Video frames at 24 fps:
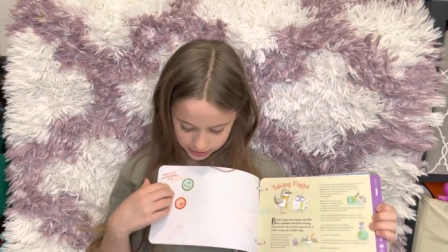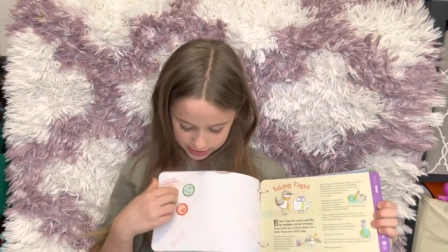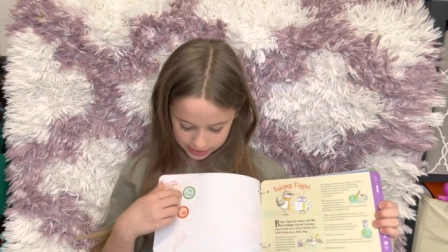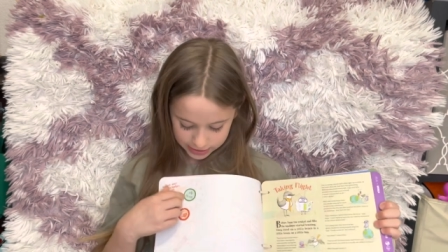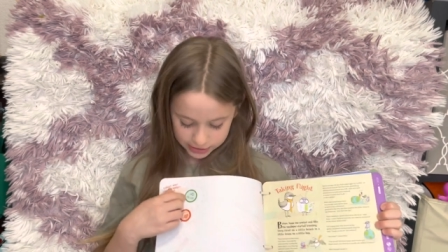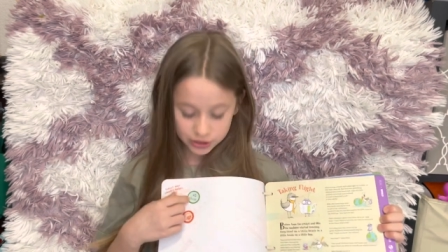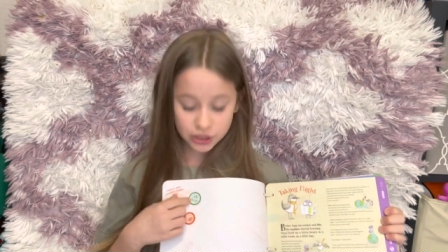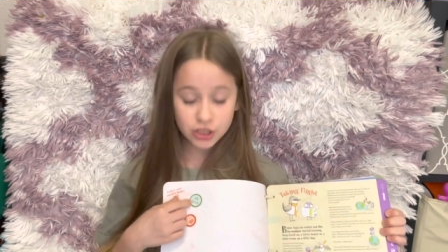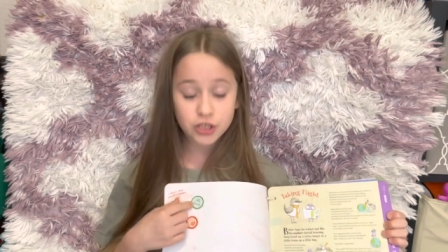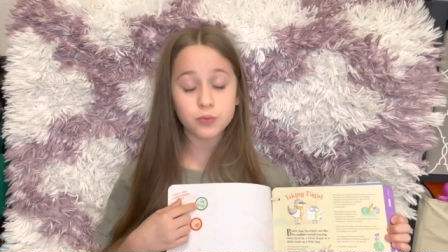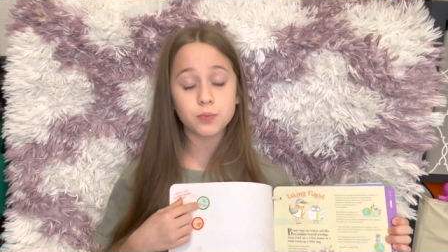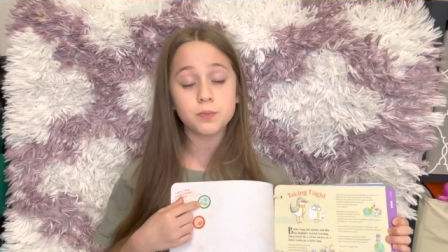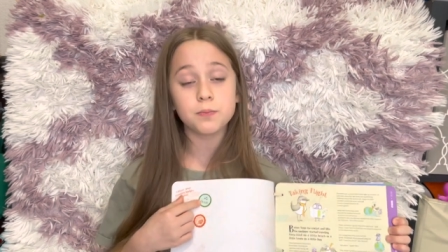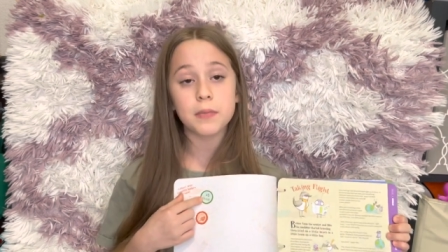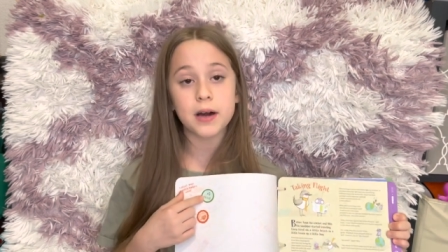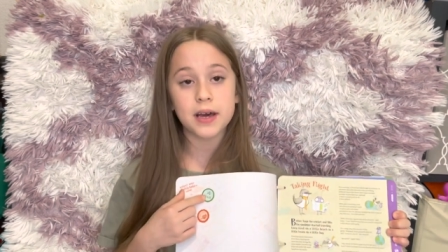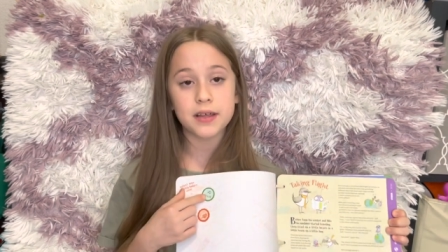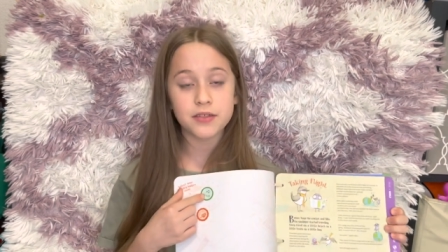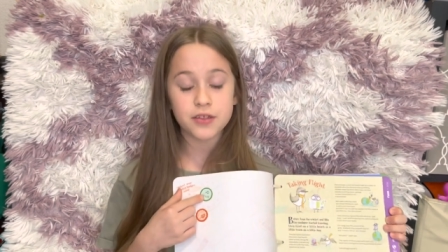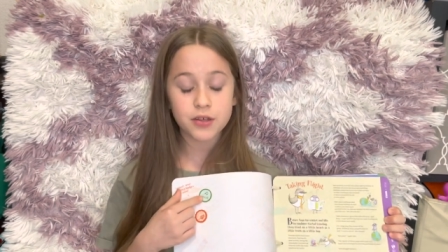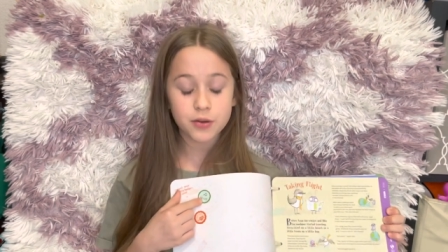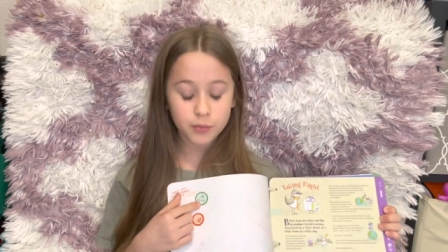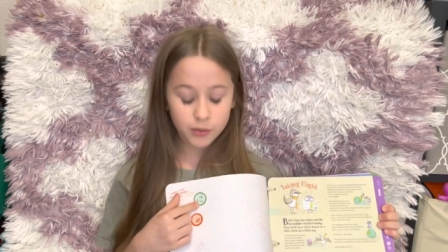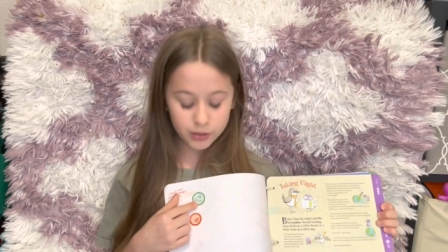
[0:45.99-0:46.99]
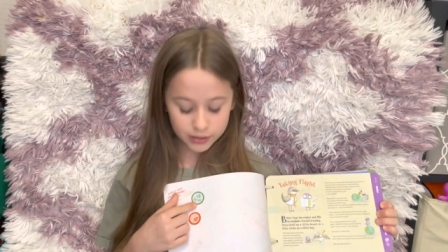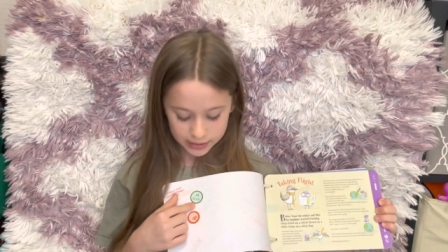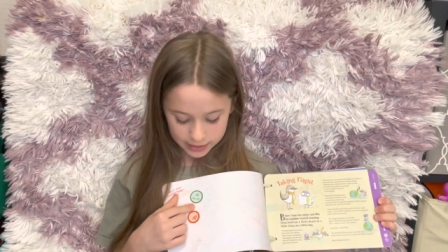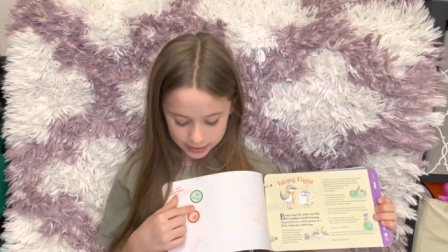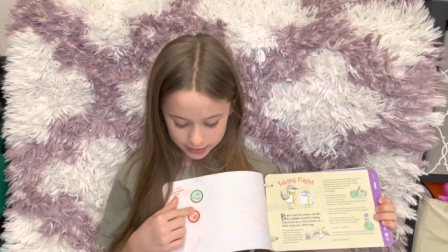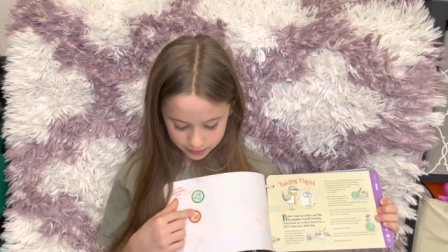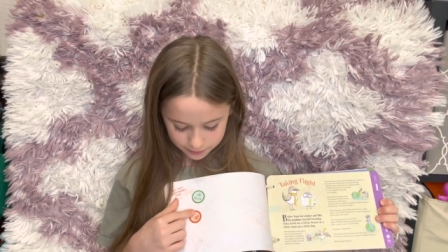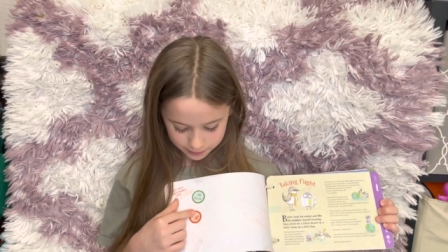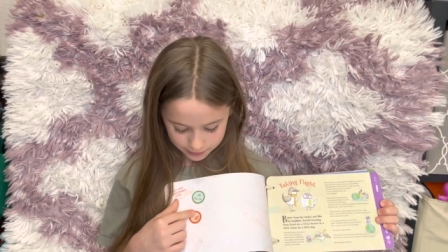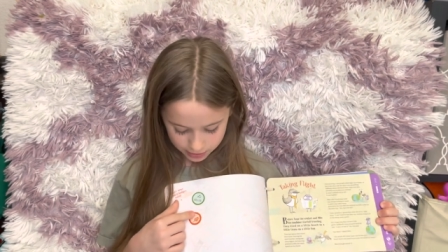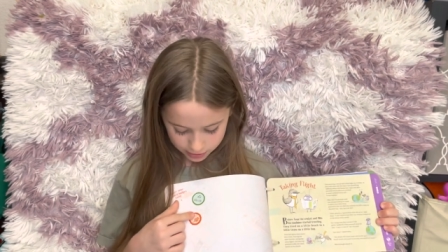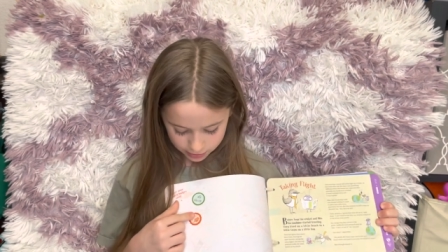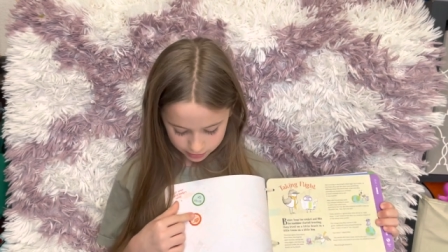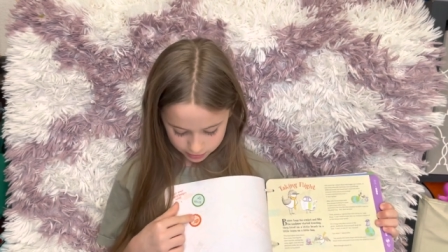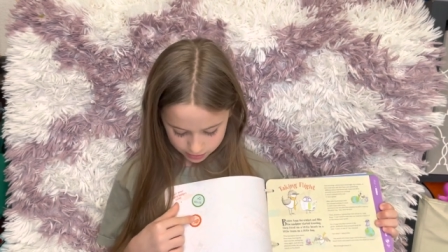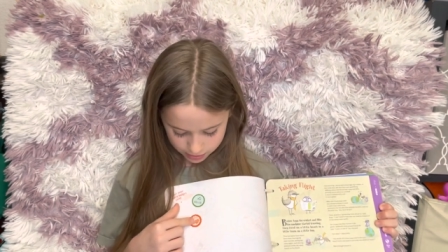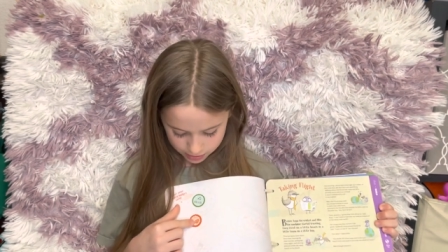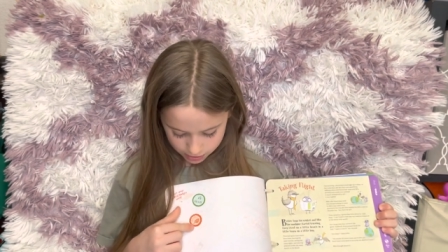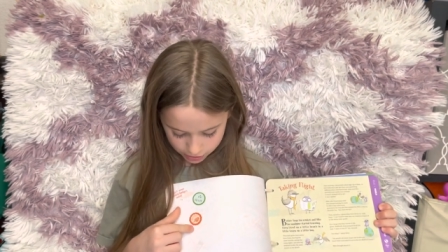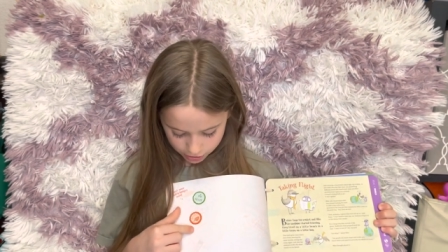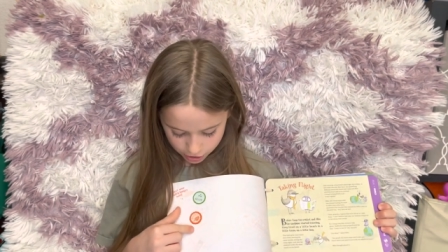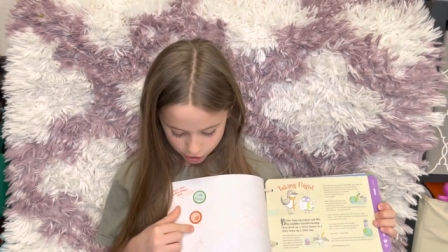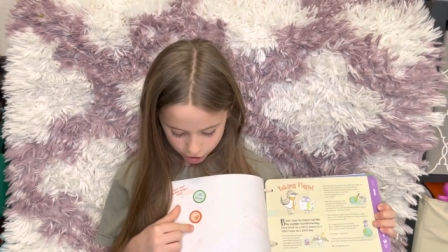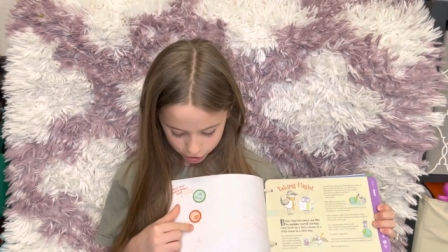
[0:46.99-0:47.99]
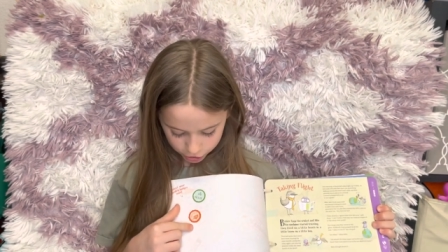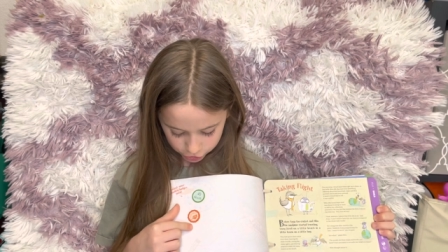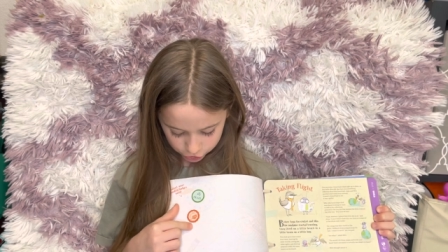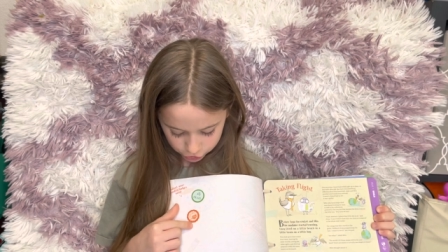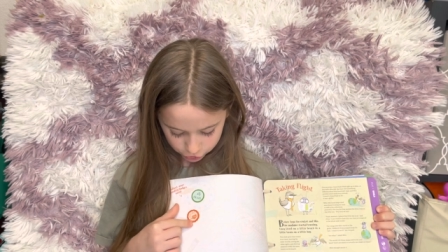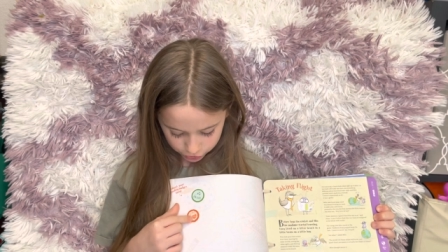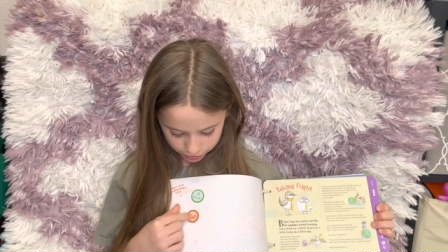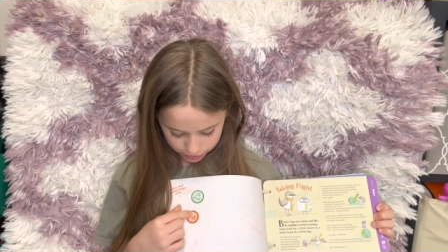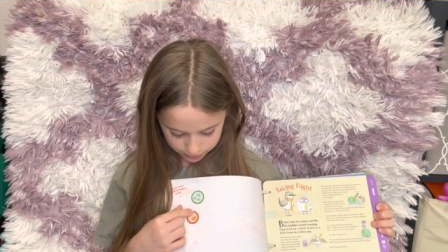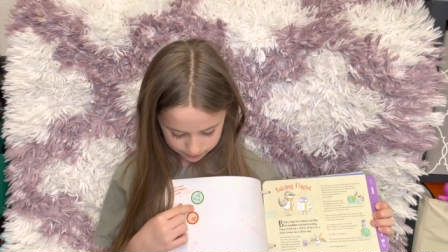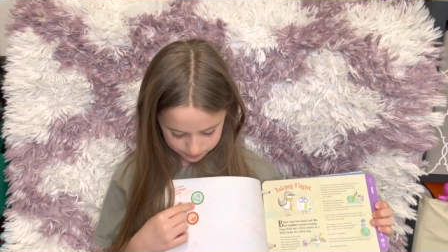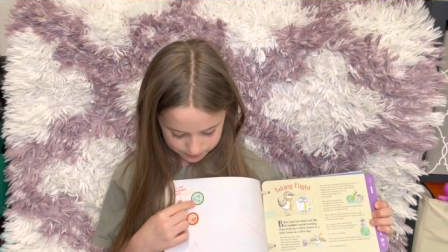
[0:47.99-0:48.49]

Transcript: each month you will get a country